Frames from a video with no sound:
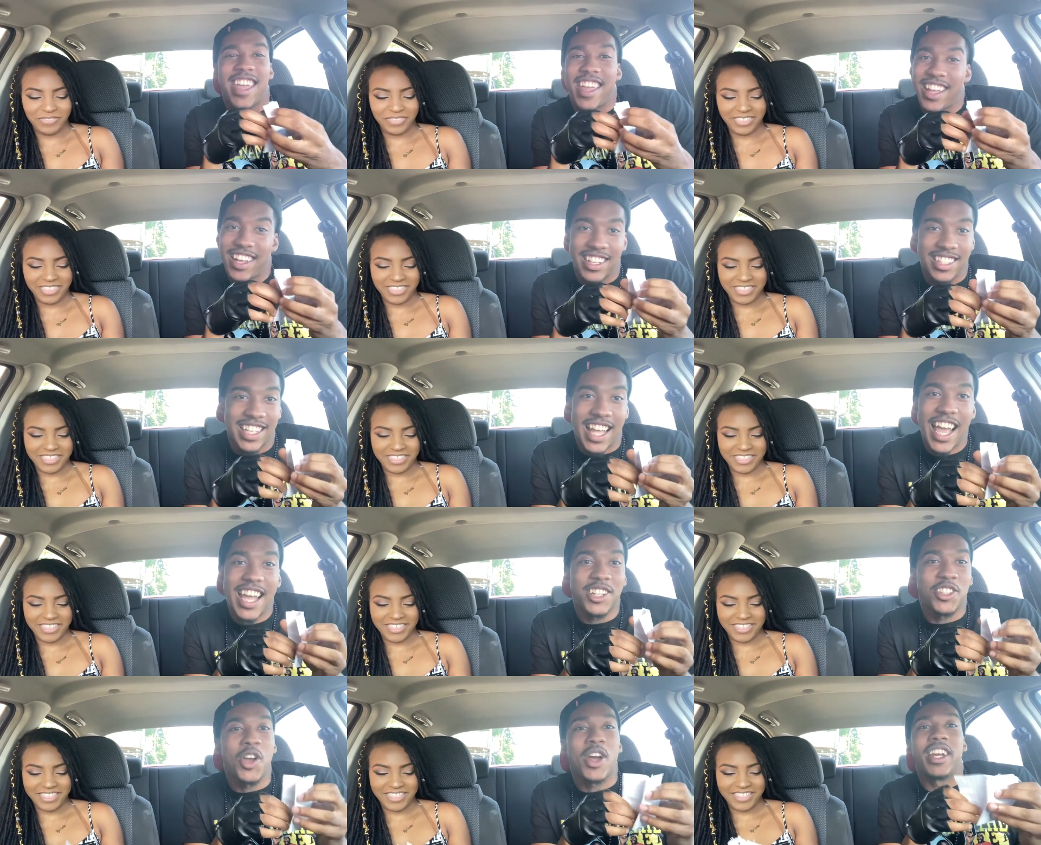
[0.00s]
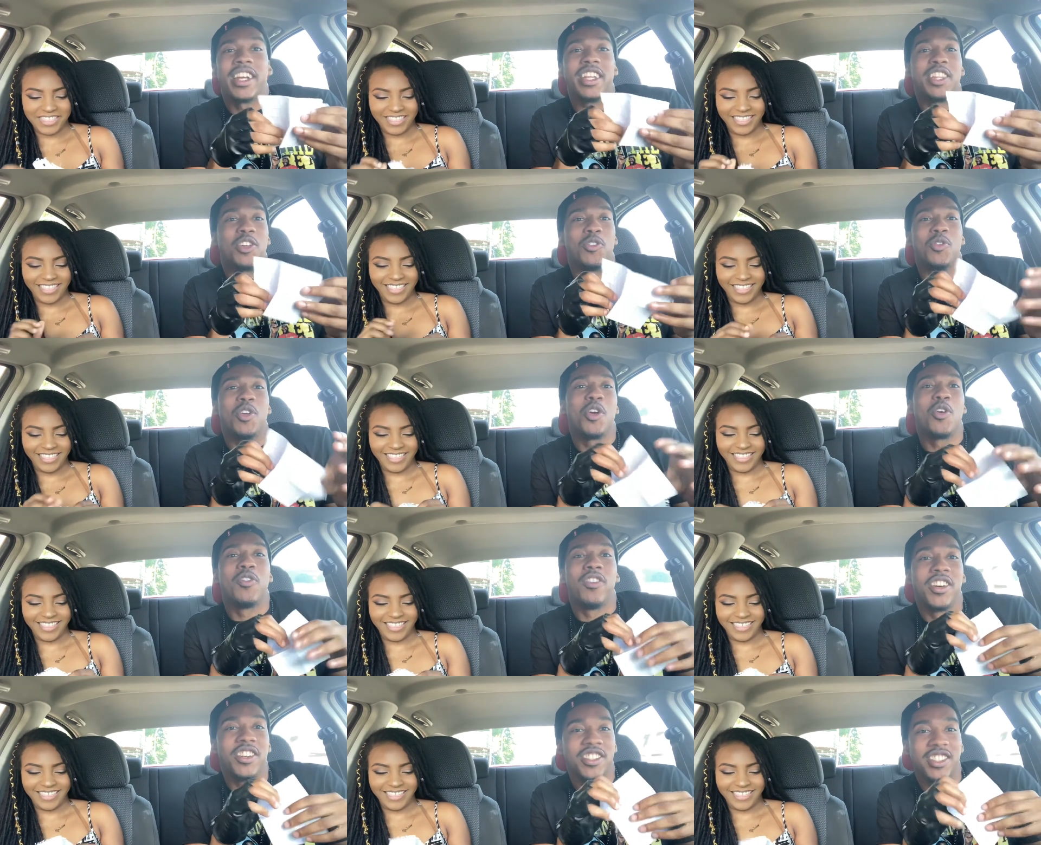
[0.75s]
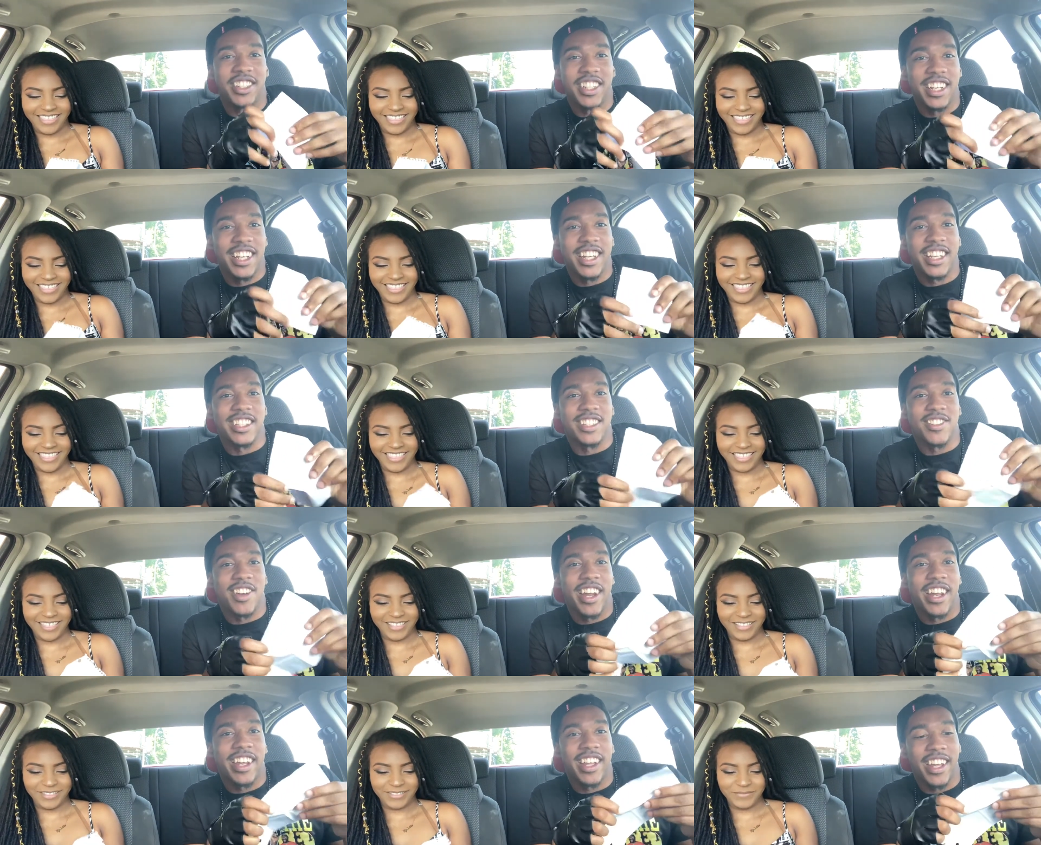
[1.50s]
Speaker 1: Because I ain't trying to get the real version of this
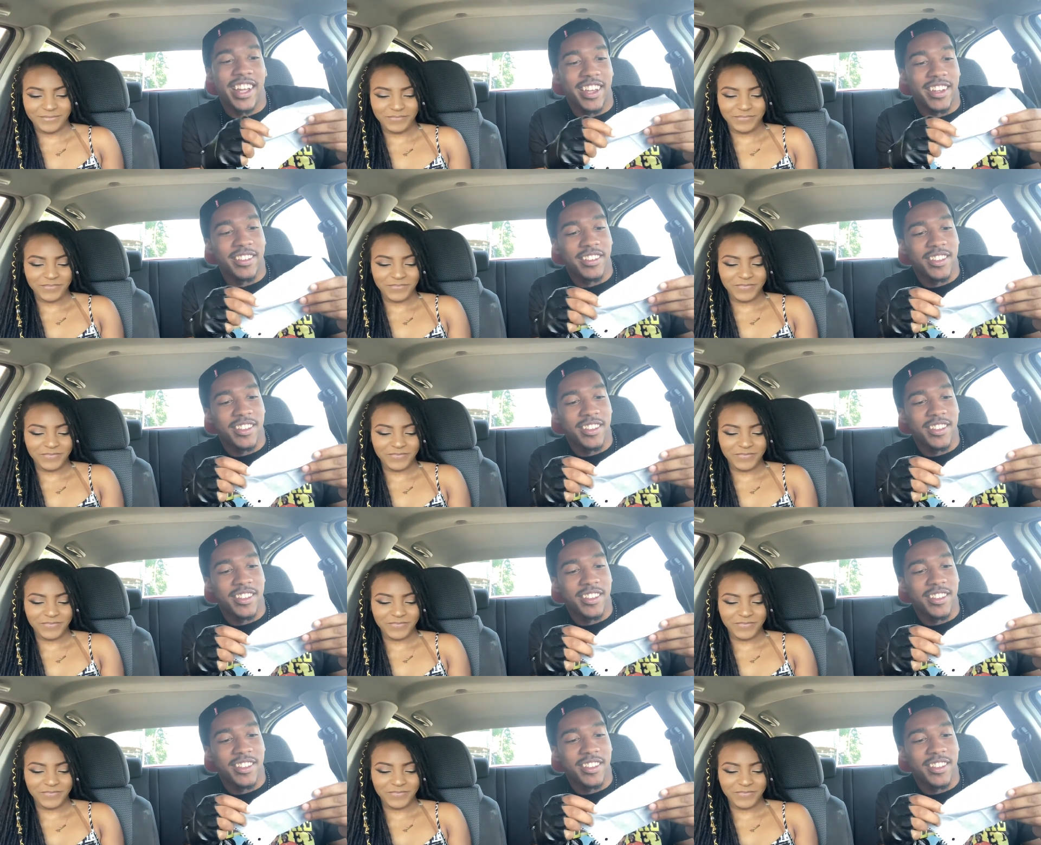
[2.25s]
right here.